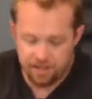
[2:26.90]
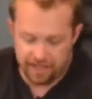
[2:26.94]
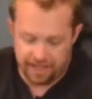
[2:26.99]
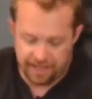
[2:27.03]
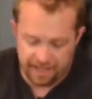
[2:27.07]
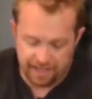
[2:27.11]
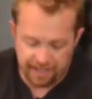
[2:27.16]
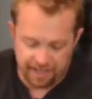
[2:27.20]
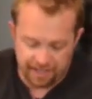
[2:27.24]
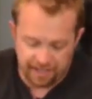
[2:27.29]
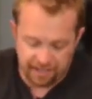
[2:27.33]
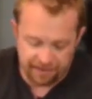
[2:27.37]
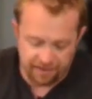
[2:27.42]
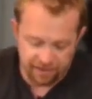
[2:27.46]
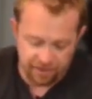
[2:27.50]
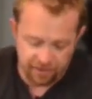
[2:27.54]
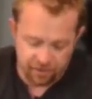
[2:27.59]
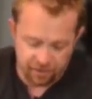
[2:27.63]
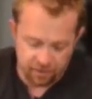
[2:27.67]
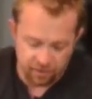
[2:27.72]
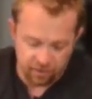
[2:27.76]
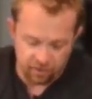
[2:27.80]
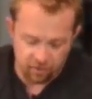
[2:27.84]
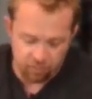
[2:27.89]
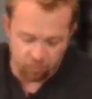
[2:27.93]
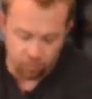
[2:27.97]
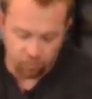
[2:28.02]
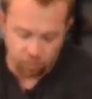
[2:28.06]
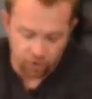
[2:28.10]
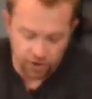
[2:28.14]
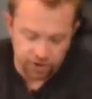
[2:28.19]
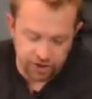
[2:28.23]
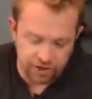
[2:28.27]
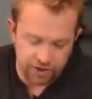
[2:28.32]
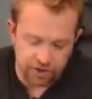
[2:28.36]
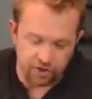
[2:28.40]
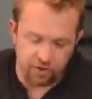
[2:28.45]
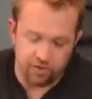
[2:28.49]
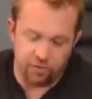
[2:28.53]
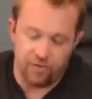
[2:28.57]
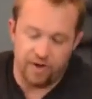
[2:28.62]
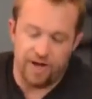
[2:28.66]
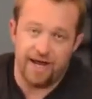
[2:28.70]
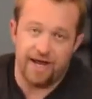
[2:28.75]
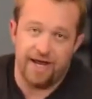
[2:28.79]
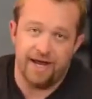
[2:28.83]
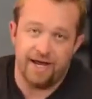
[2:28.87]
and you're working your
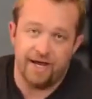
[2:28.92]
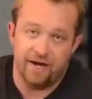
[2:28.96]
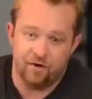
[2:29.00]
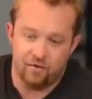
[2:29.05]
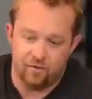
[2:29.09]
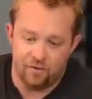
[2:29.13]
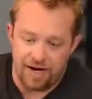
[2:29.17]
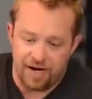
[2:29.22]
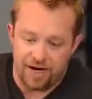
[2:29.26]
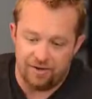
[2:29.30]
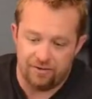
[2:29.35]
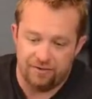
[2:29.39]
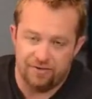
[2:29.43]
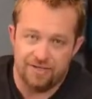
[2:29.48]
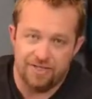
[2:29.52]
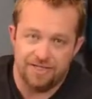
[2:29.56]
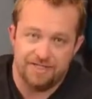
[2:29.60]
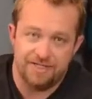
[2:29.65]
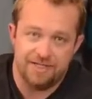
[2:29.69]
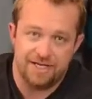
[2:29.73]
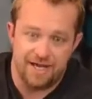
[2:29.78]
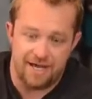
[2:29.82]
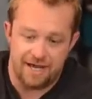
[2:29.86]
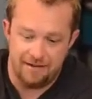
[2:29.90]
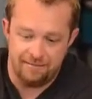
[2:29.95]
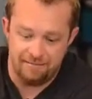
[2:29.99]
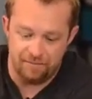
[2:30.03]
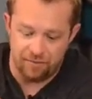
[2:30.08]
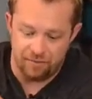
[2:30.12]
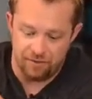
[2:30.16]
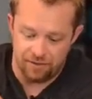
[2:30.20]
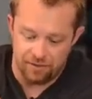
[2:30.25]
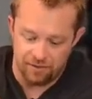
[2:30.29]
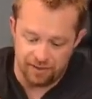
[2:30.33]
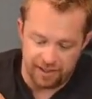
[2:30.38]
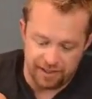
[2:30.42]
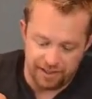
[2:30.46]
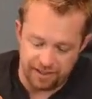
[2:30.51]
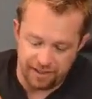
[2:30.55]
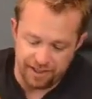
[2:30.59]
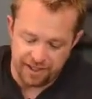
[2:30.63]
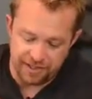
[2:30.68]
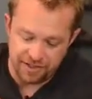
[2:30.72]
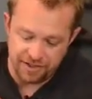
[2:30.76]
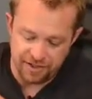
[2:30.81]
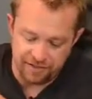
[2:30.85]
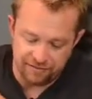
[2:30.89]
way around this game board. And
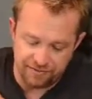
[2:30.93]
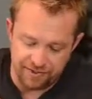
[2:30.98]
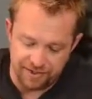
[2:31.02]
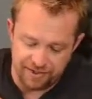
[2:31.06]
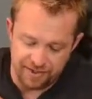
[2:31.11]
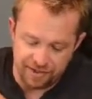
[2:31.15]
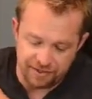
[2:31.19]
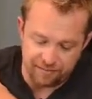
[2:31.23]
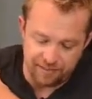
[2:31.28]
each of these